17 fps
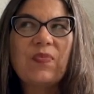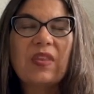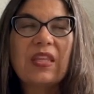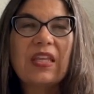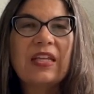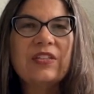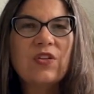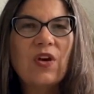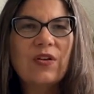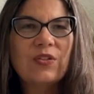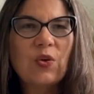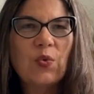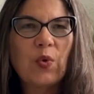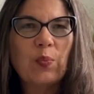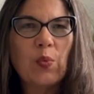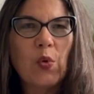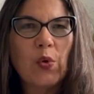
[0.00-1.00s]
It's
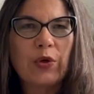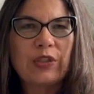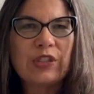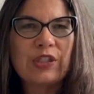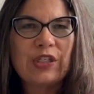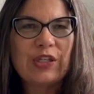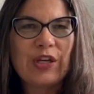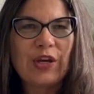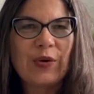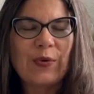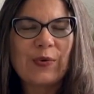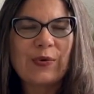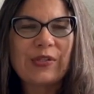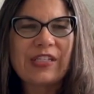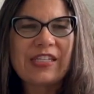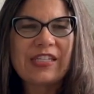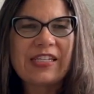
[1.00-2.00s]
also important to
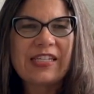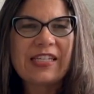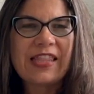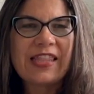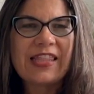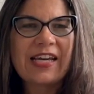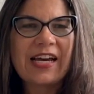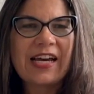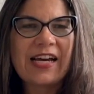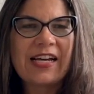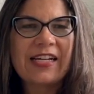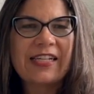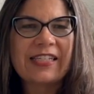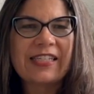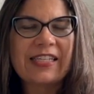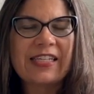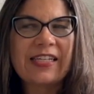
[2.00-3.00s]
note
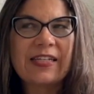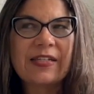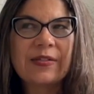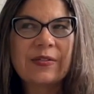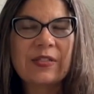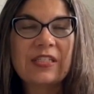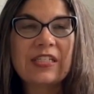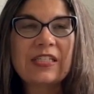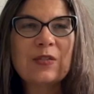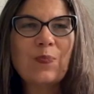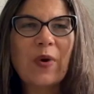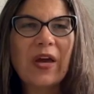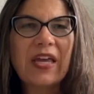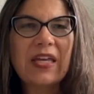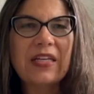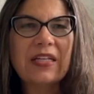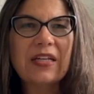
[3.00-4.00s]
that
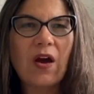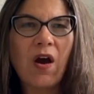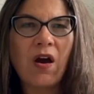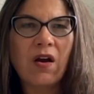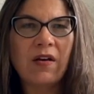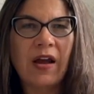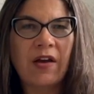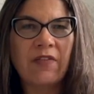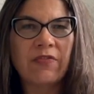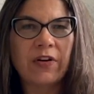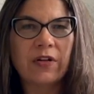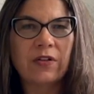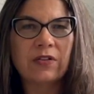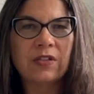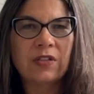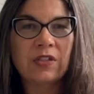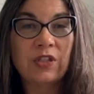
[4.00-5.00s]
despite our
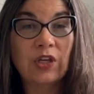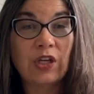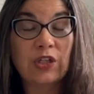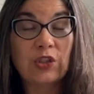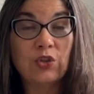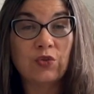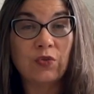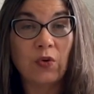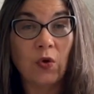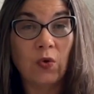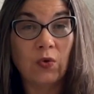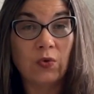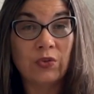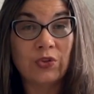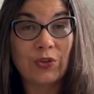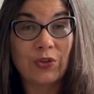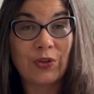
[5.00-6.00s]
efforts to control
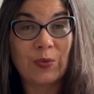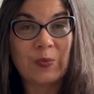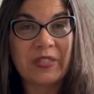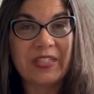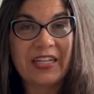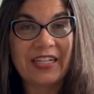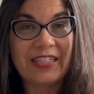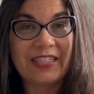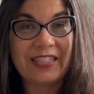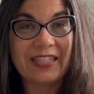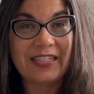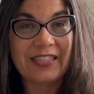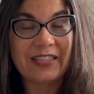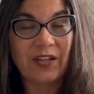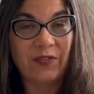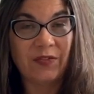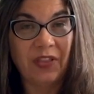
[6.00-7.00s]

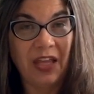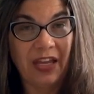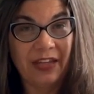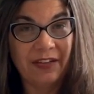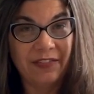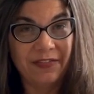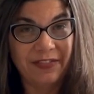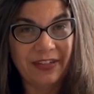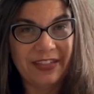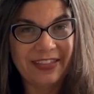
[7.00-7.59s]
circumstances of life,